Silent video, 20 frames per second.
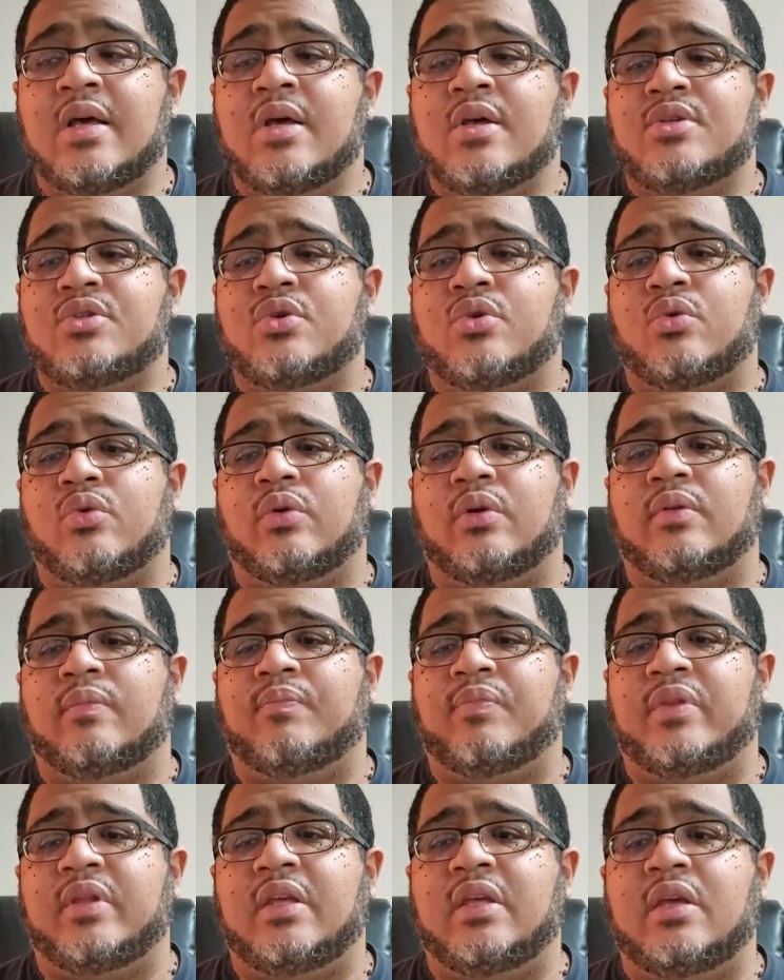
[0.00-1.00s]
So
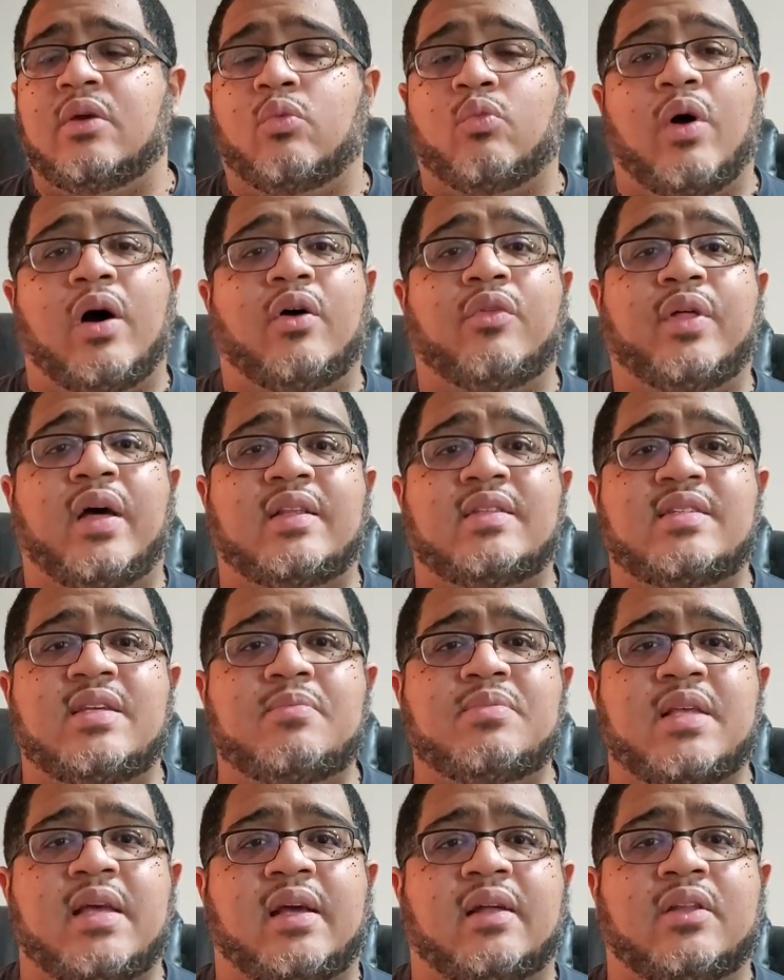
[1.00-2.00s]
while that
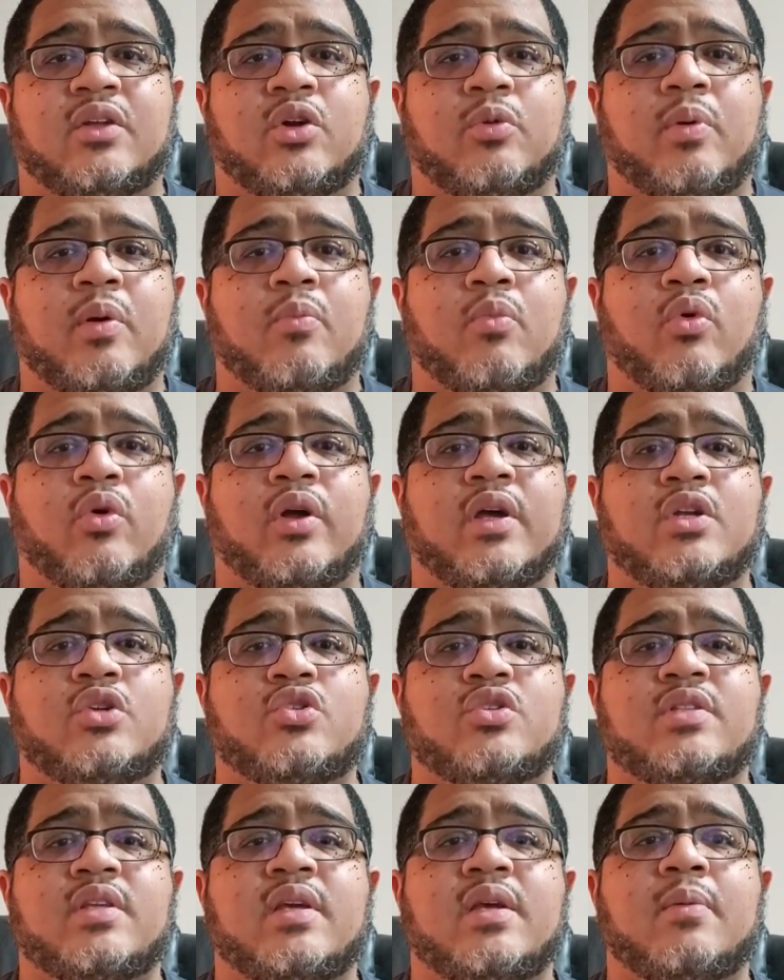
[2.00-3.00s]
seems like a little bit more
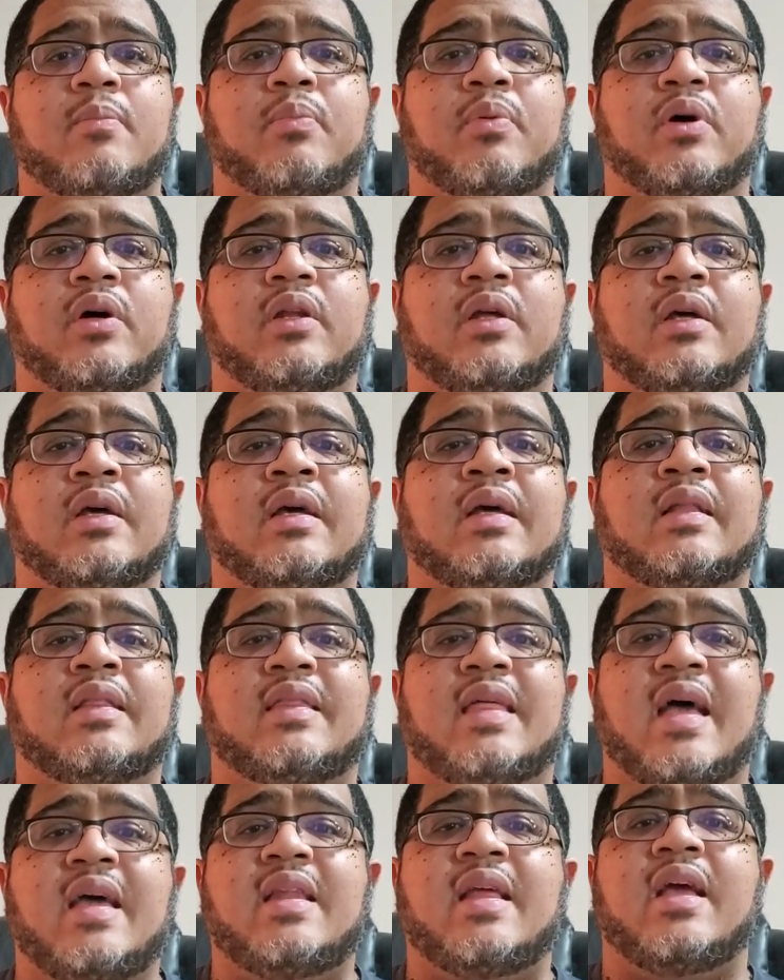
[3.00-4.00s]
interesting, but
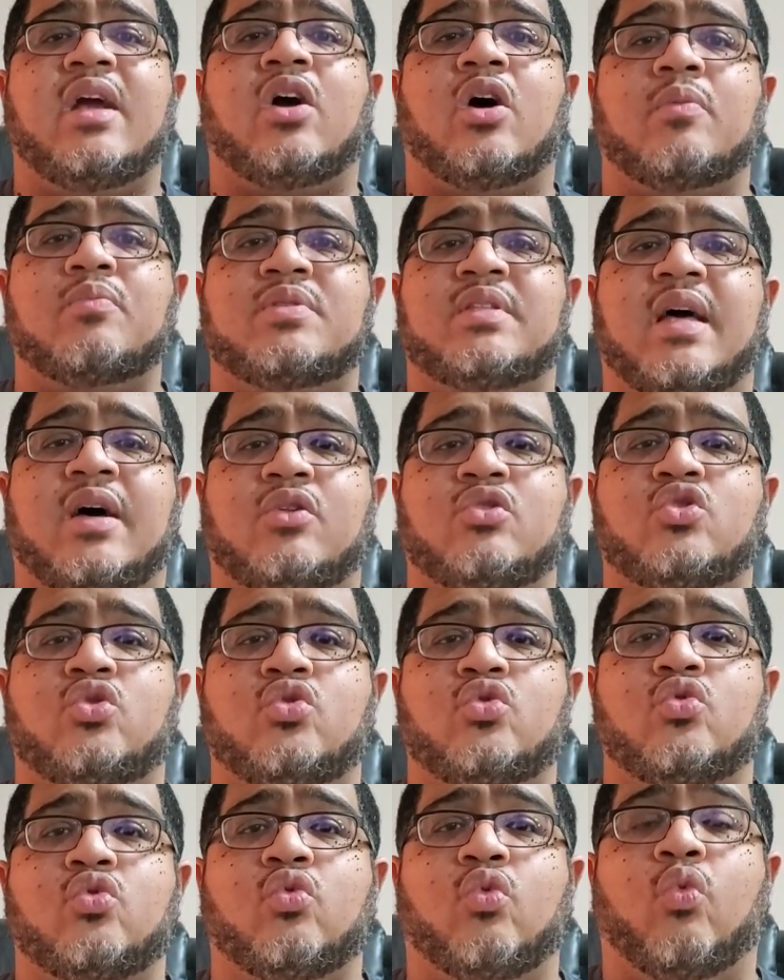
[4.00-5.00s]
then it comes down
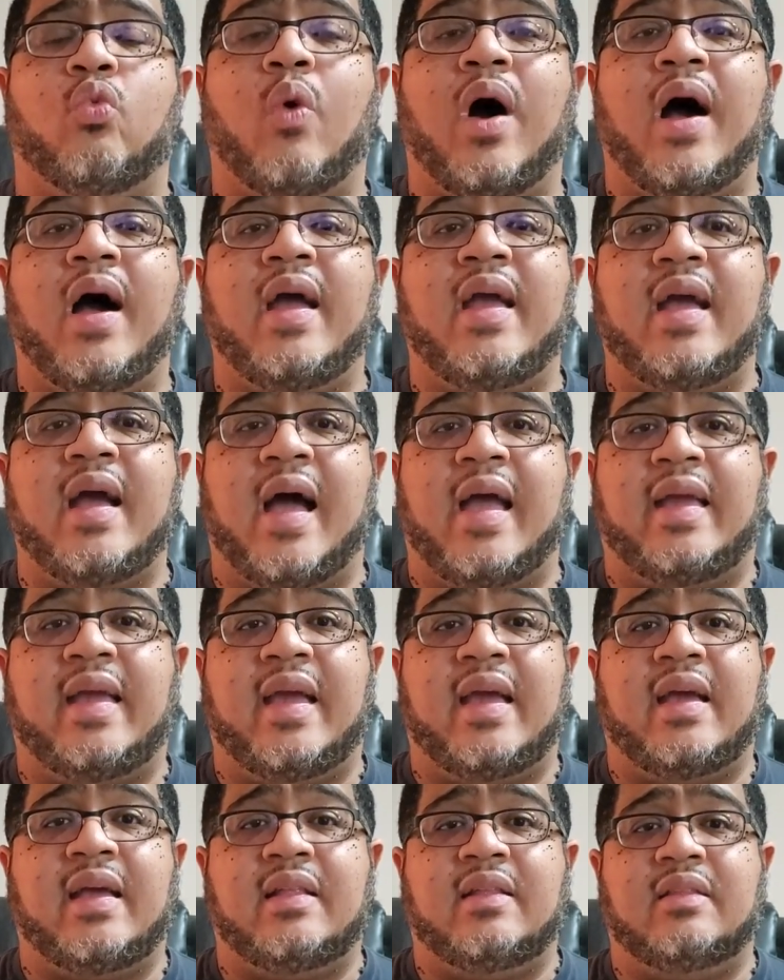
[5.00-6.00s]
to why I
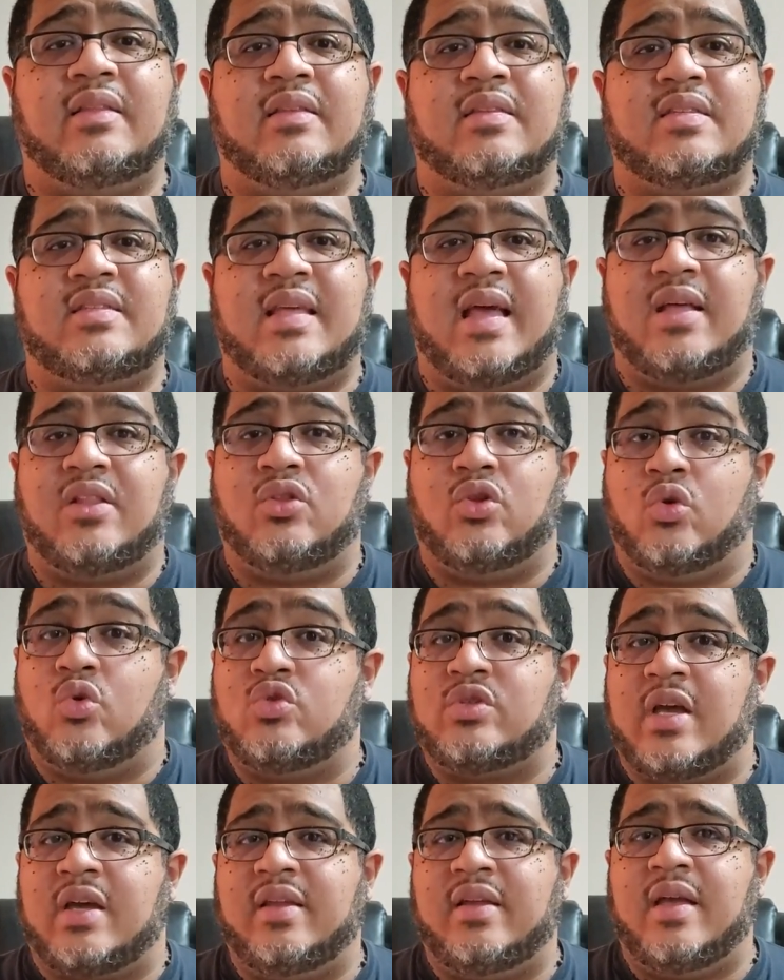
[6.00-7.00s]
can't stand those
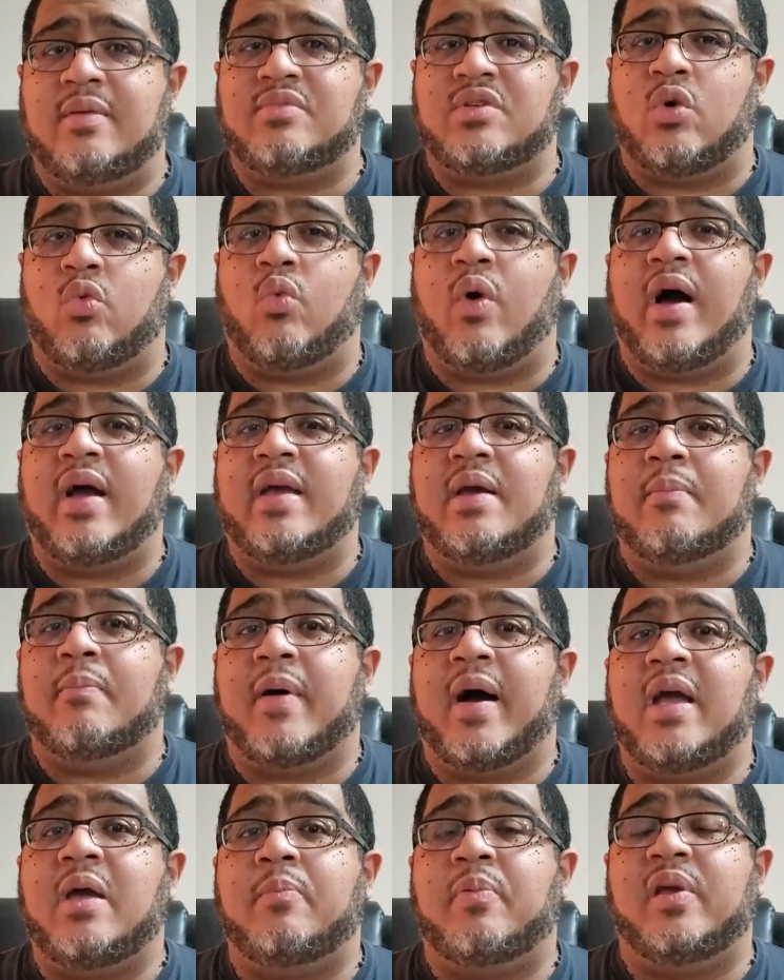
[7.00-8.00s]
kind of games and why, in
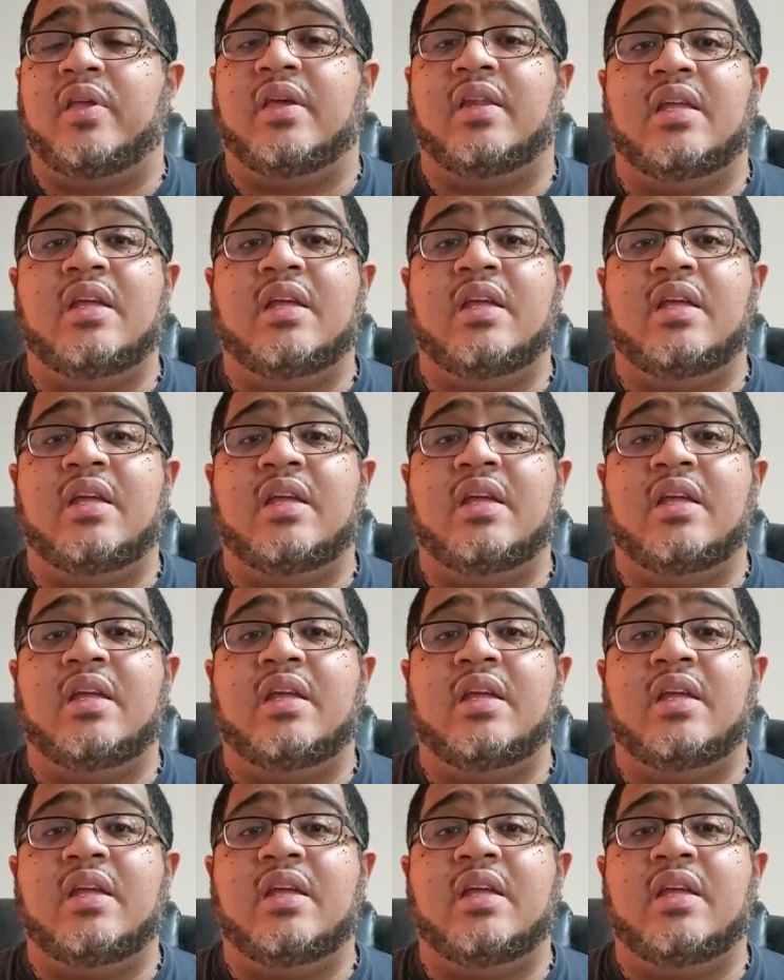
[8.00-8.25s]
my opinion,